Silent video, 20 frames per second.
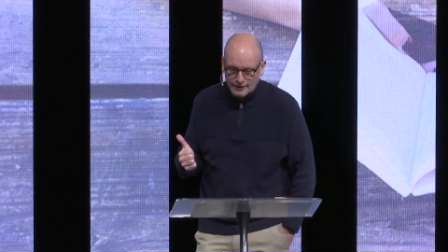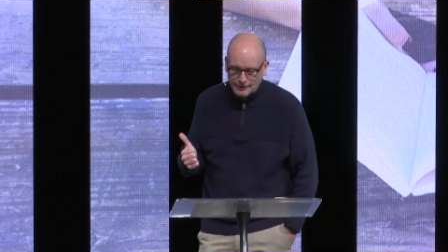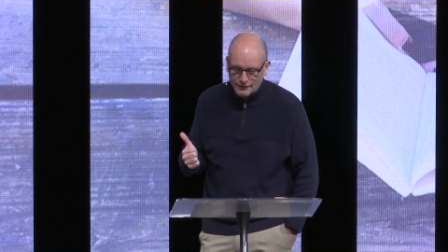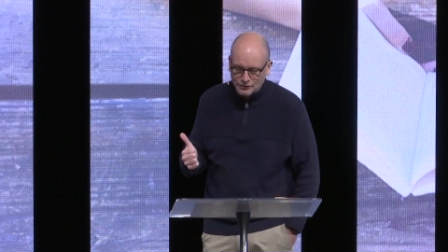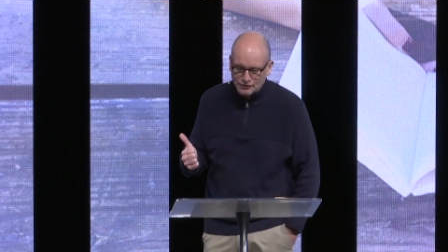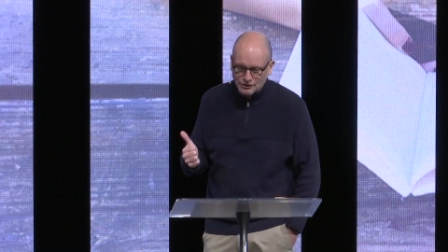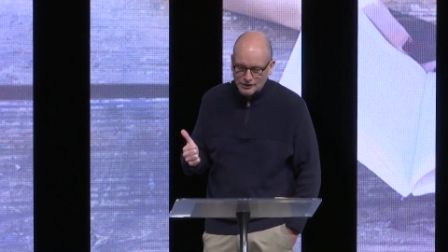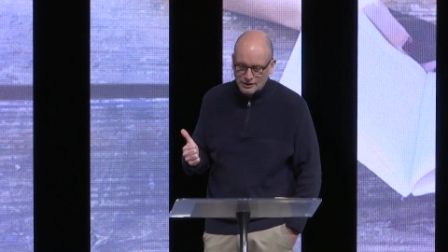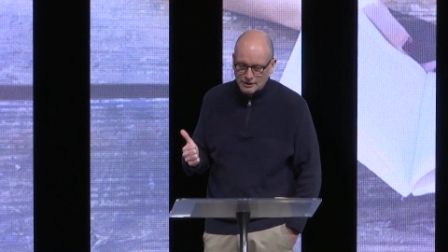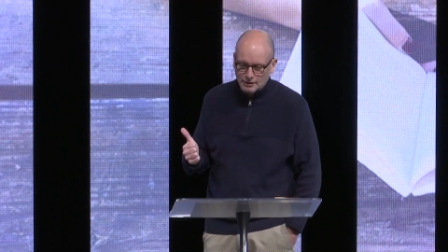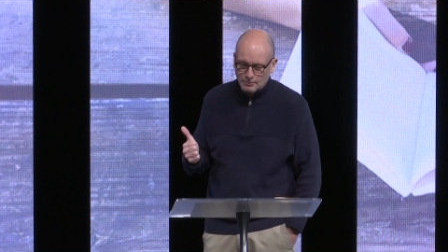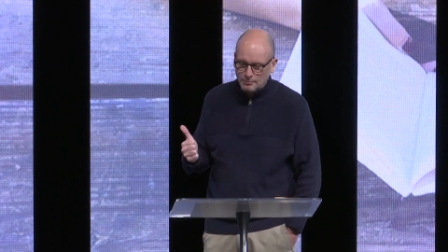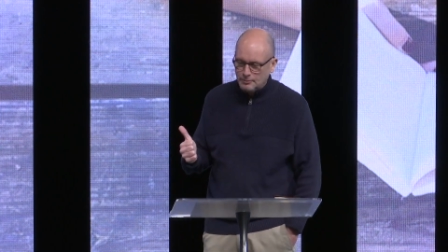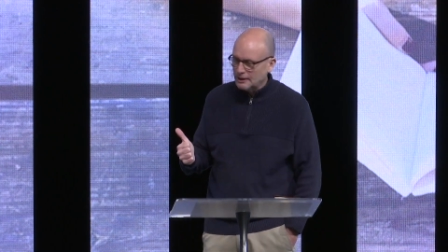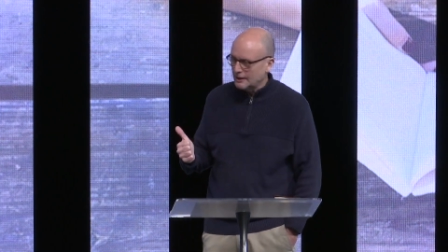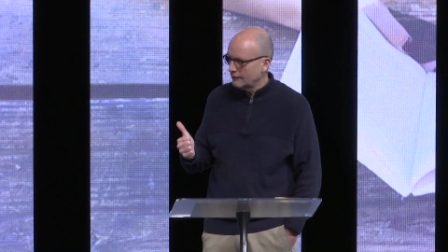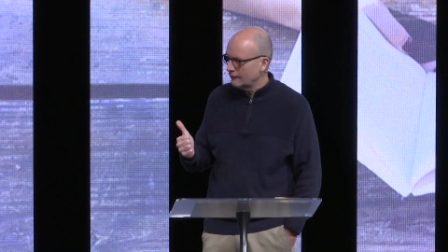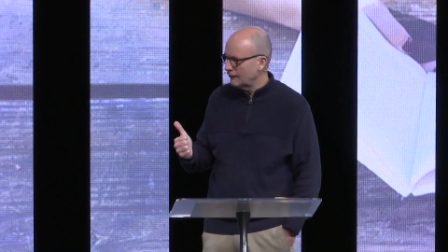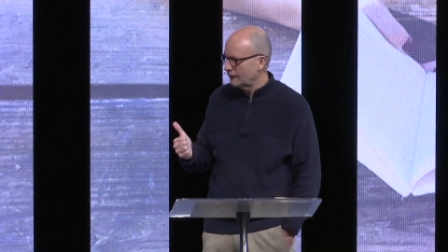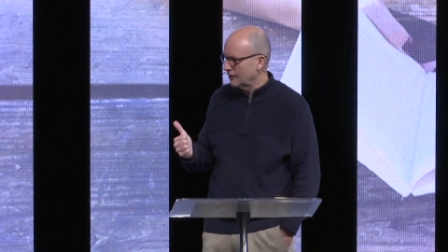in seeing the
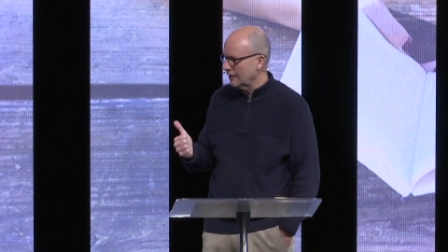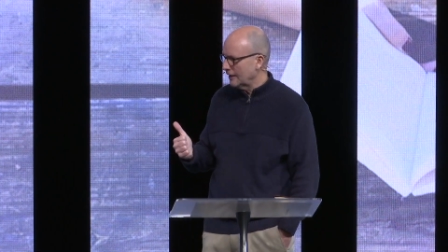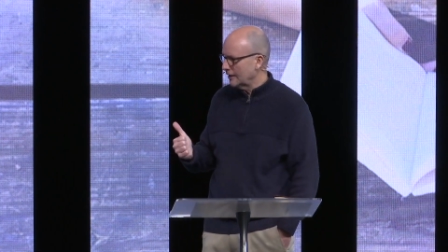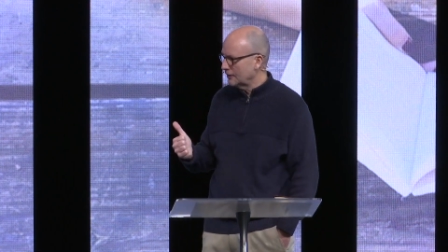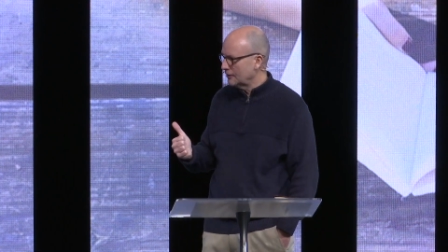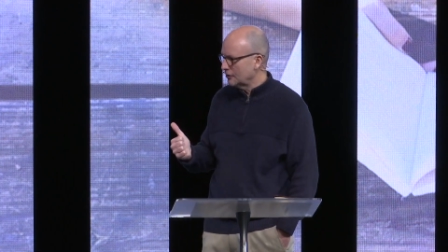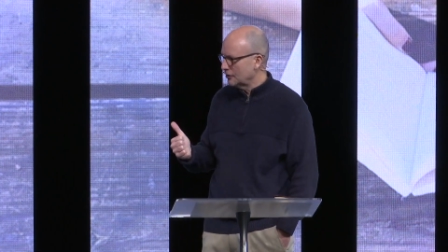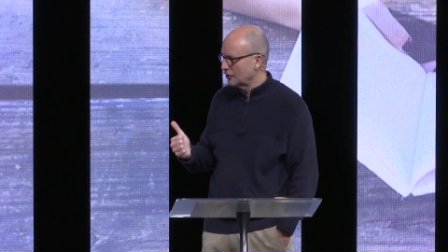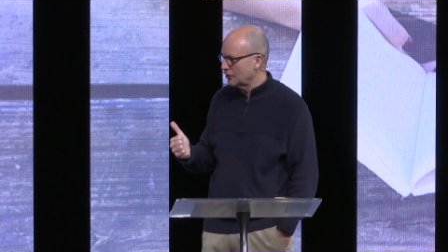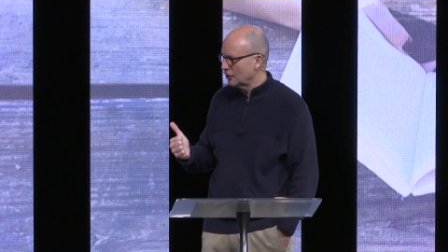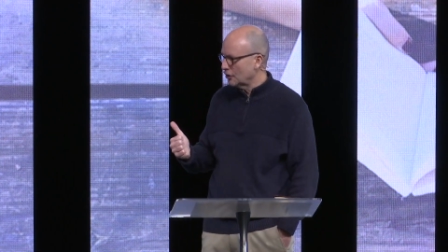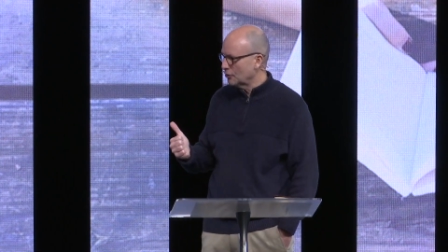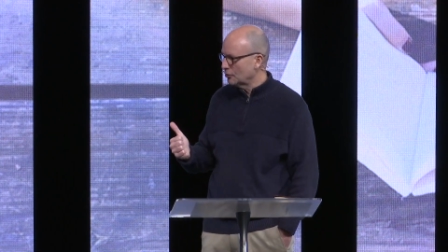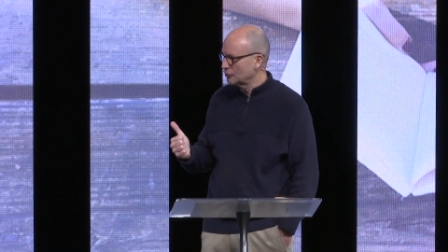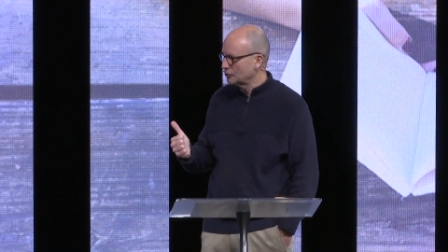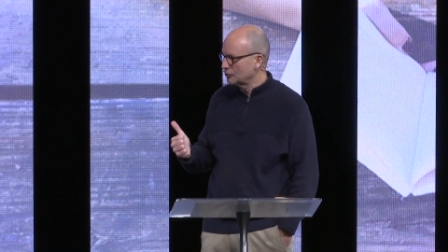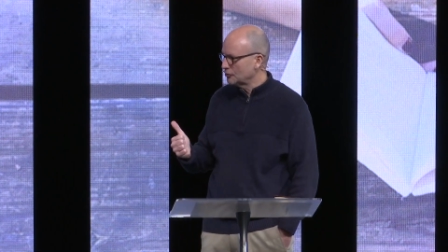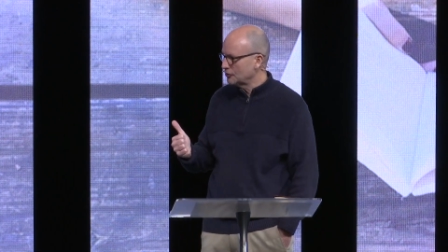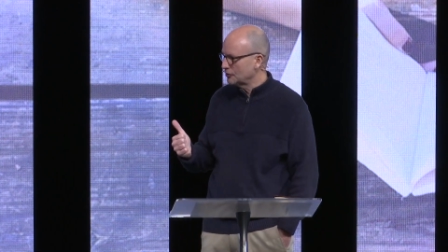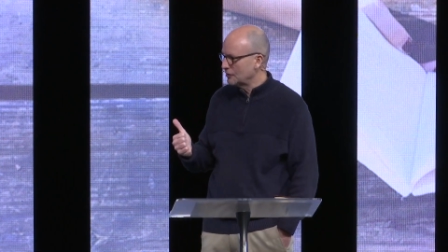benefit to
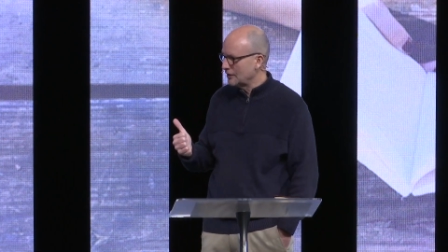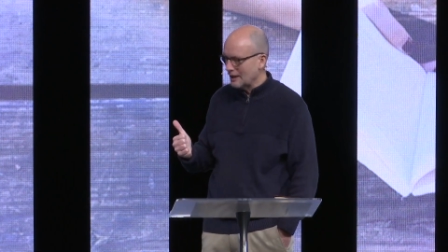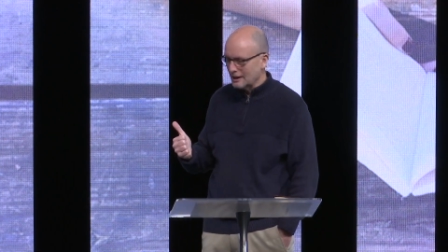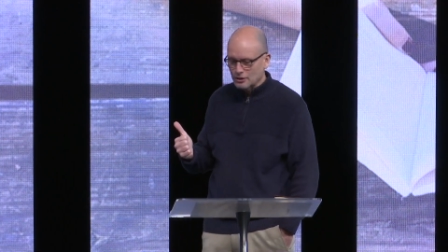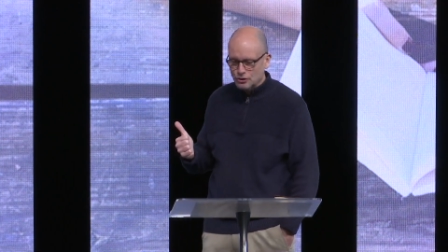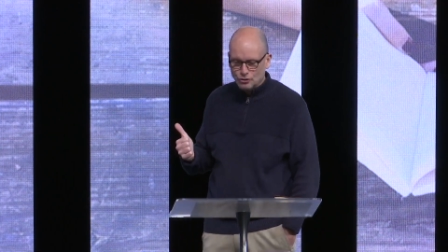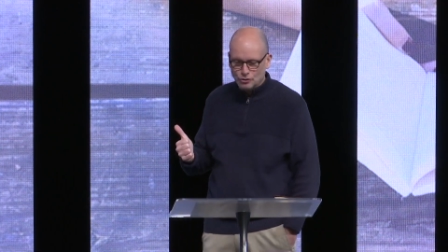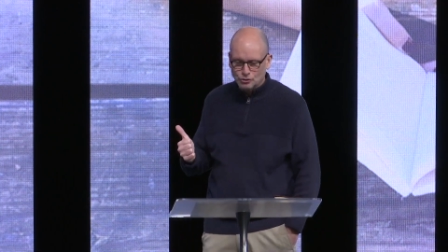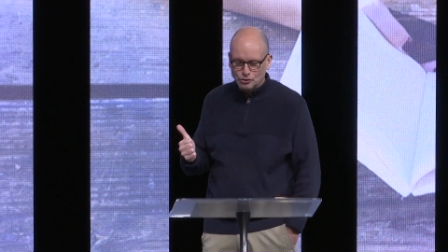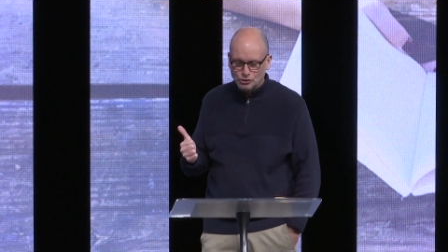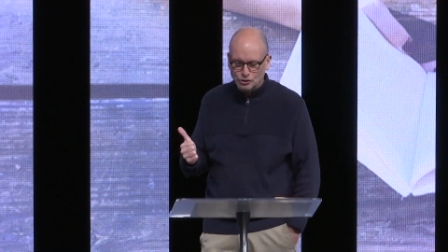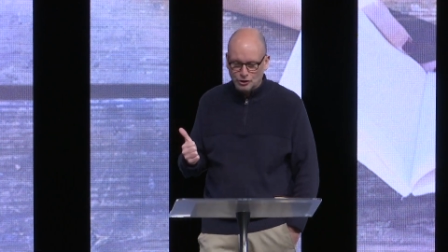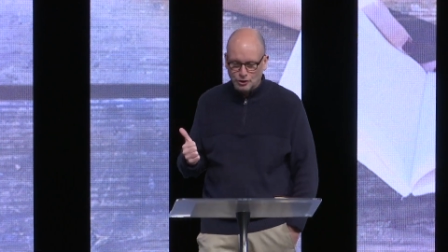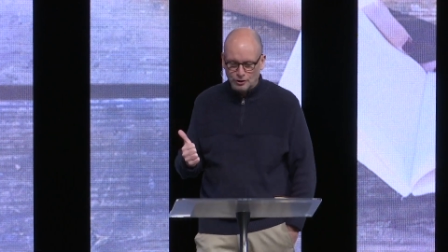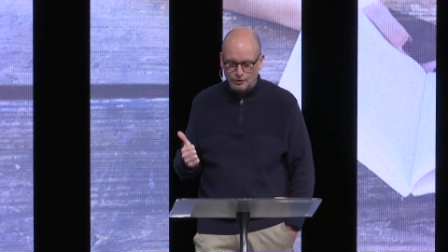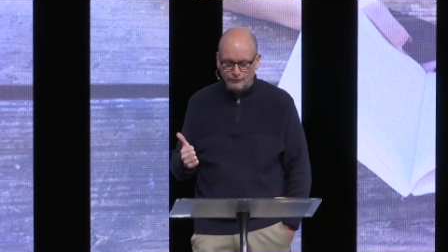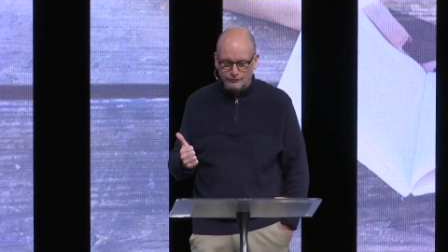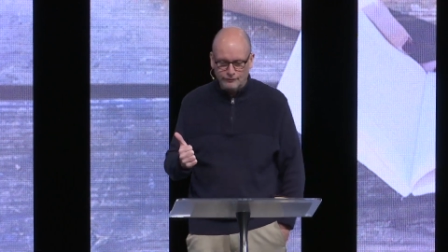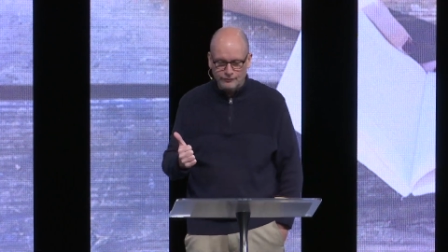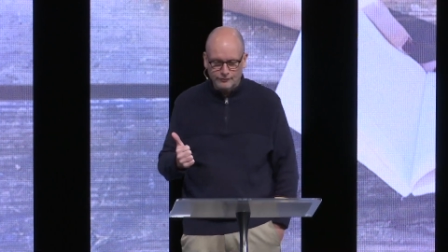those that you serve,